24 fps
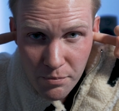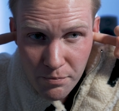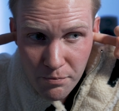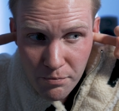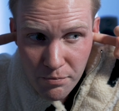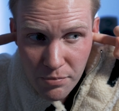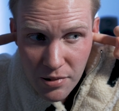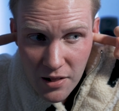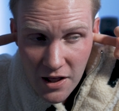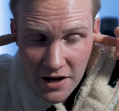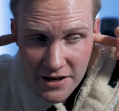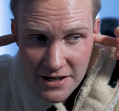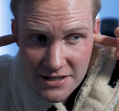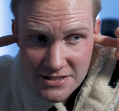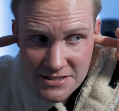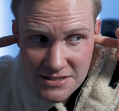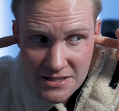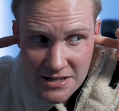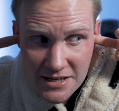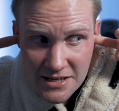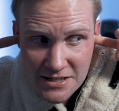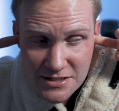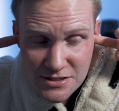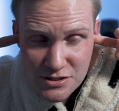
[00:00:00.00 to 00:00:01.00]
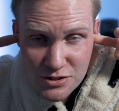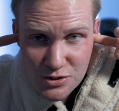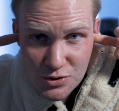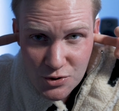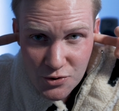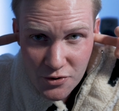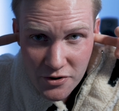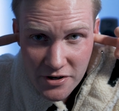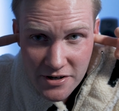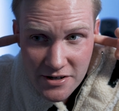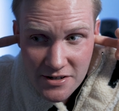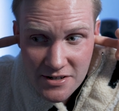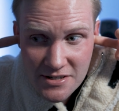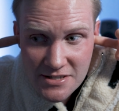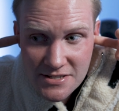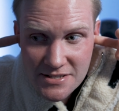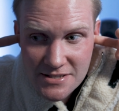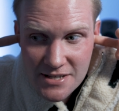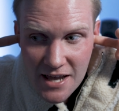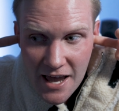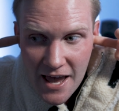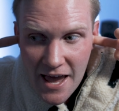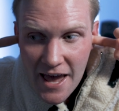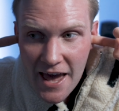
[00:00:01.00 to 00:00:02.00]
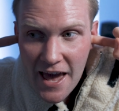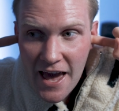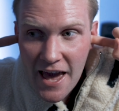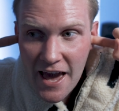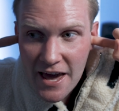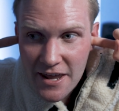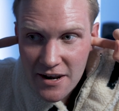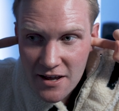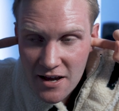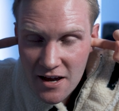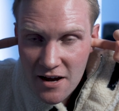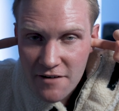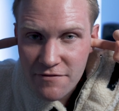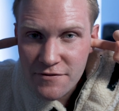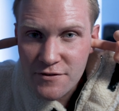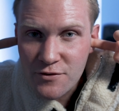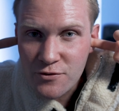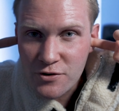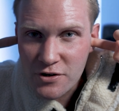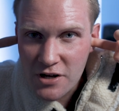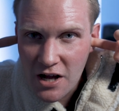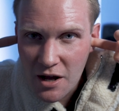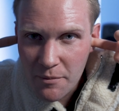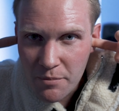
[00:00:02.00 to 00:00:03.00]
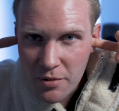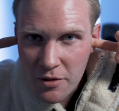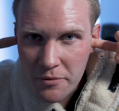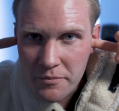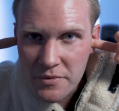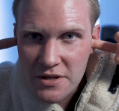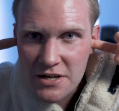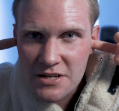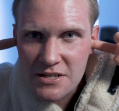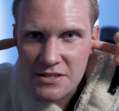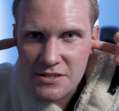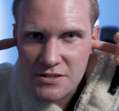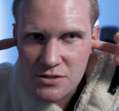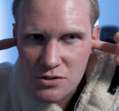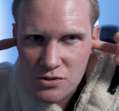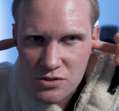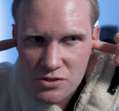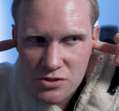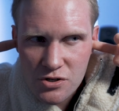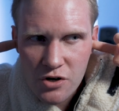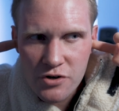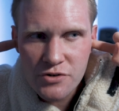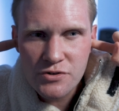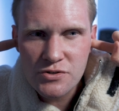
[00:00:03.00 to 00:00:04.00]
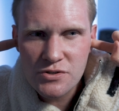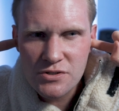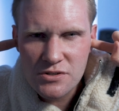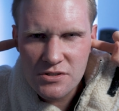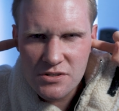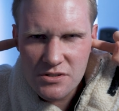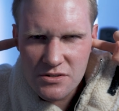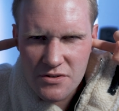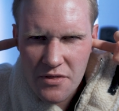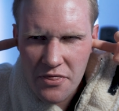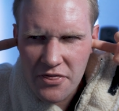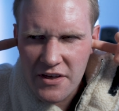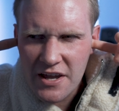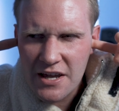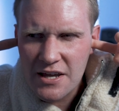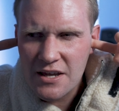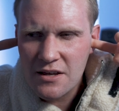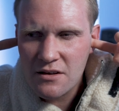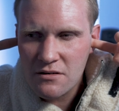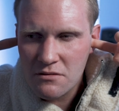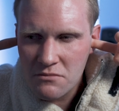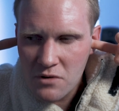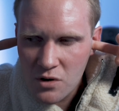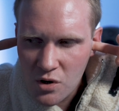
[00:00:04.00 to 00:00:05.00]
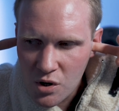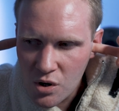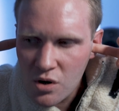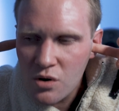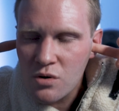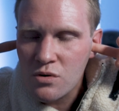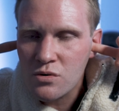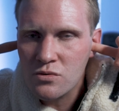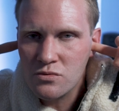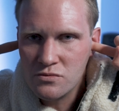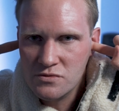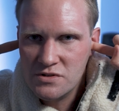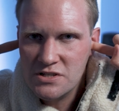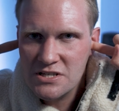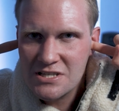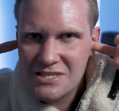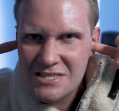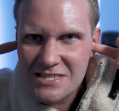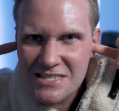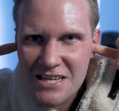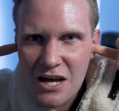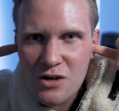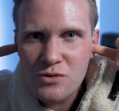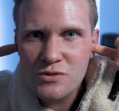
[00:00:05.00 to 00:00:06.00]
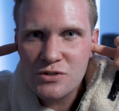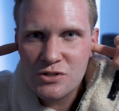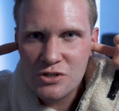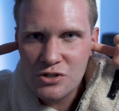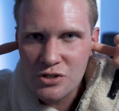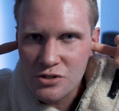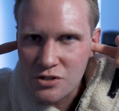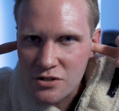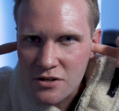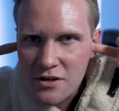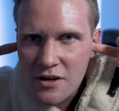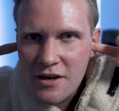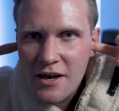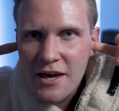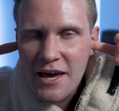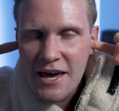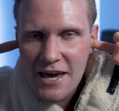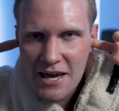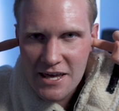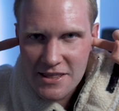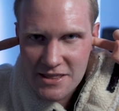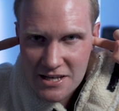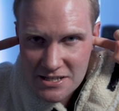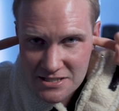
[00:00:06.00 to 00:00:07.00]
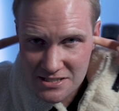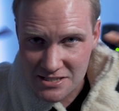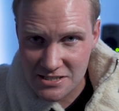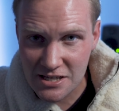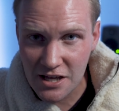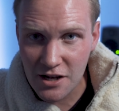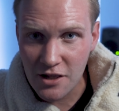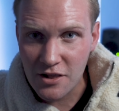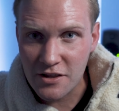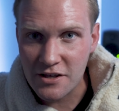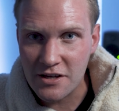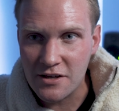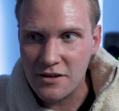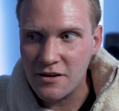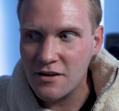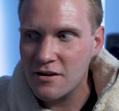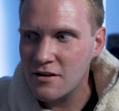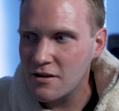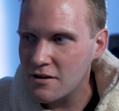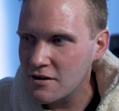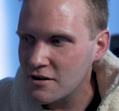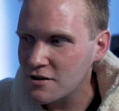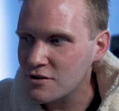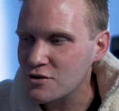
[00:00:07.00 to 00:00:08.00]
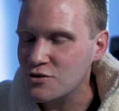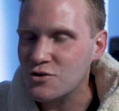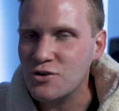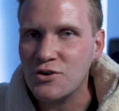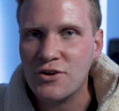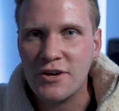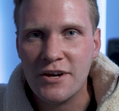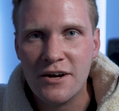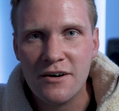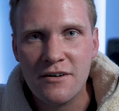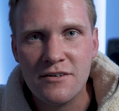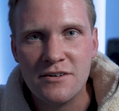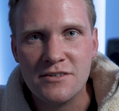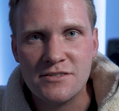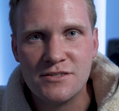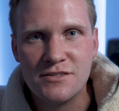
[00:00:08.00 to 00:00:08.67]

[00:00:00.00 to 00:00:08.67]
plug it into your ears, and after a couple of minutes you start to think, oh, this sounds good. And then suddenly you hear the